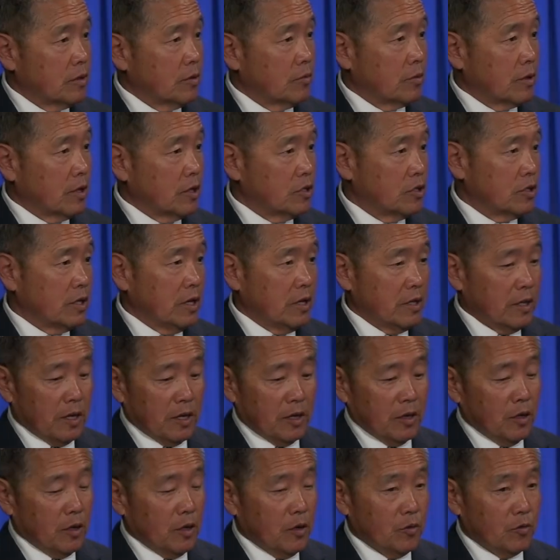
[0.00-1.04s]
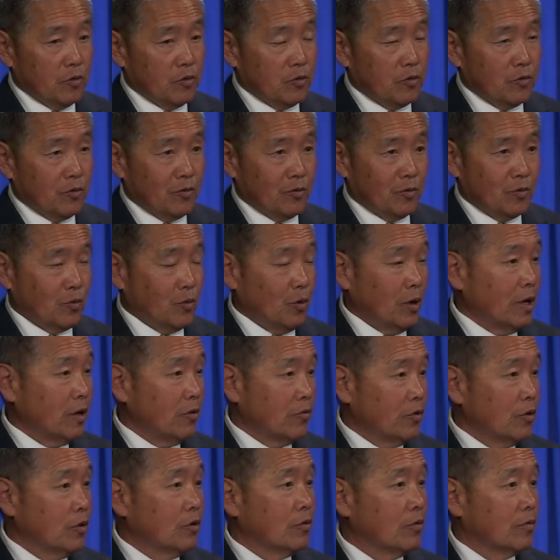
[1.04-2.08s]
And when I say that, there's quite a
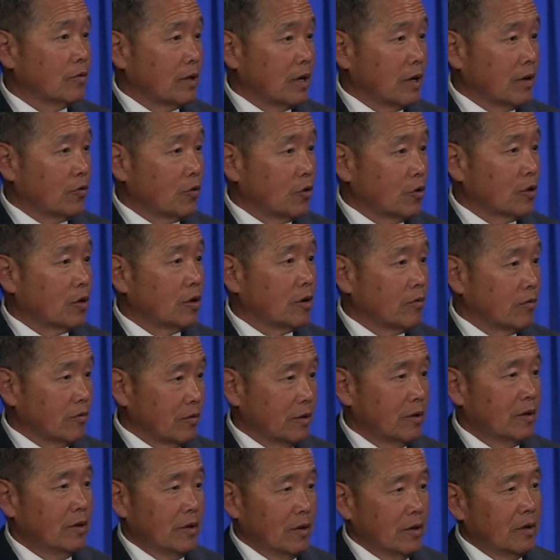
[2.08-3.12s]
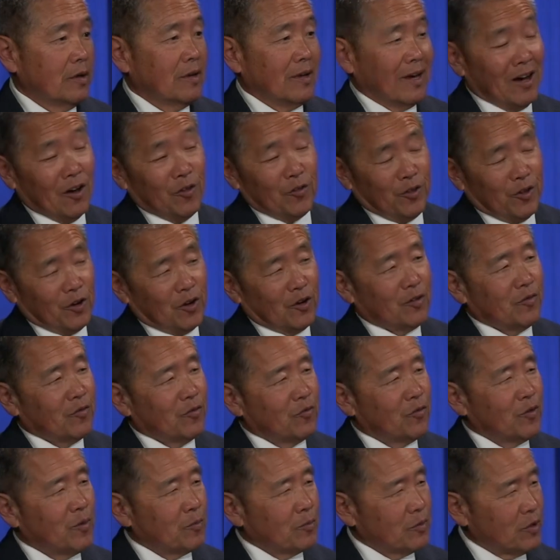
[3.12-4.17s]
few that I've heard of out mm-hmm. there
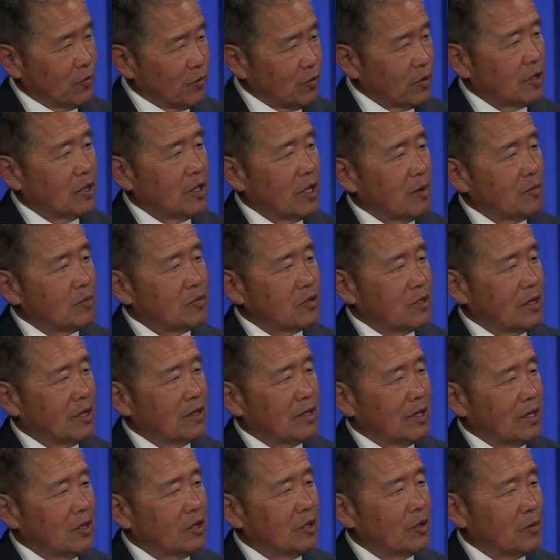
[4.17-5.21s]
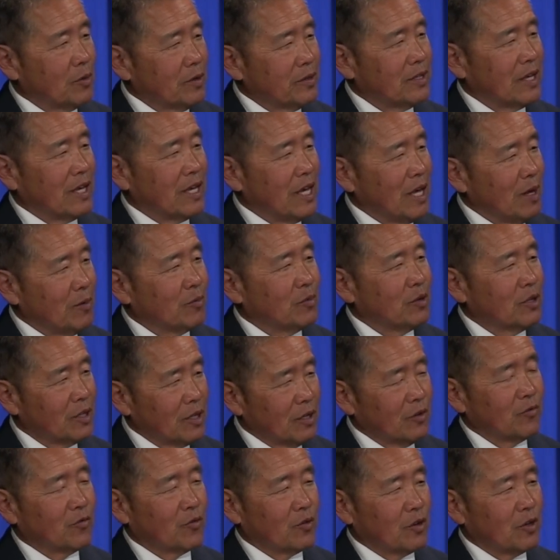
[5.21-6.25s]
from different clubs saying that you know what they came
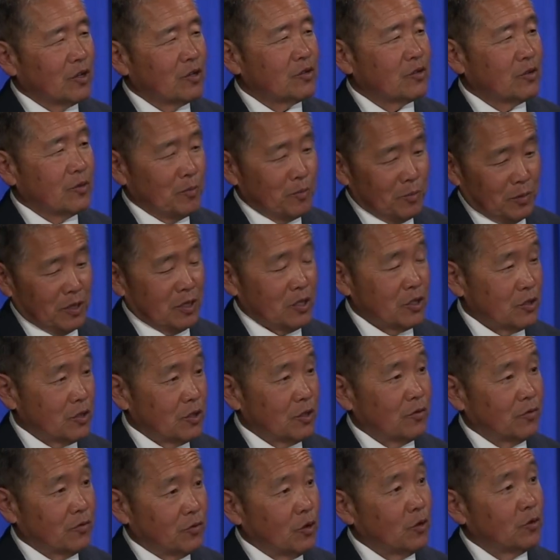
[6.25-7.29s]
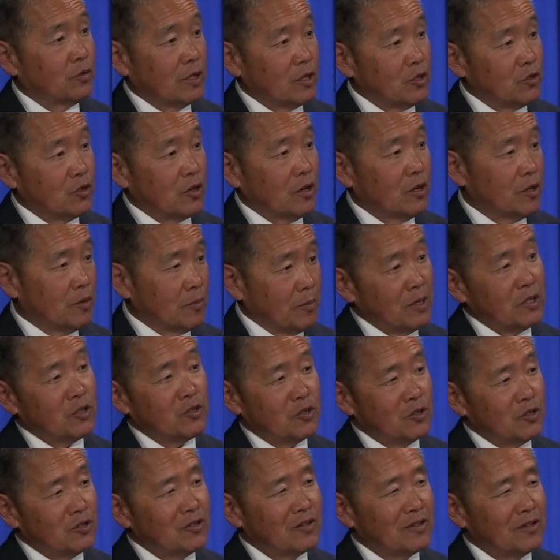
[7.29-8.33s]
looking for us because of the float they saw in the
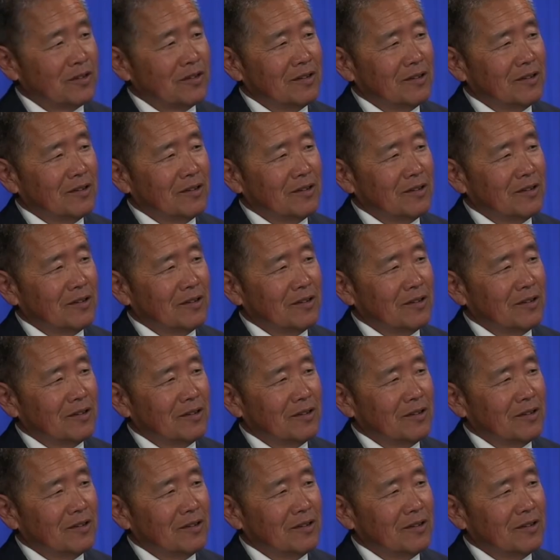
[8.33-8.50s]
message. Yeah,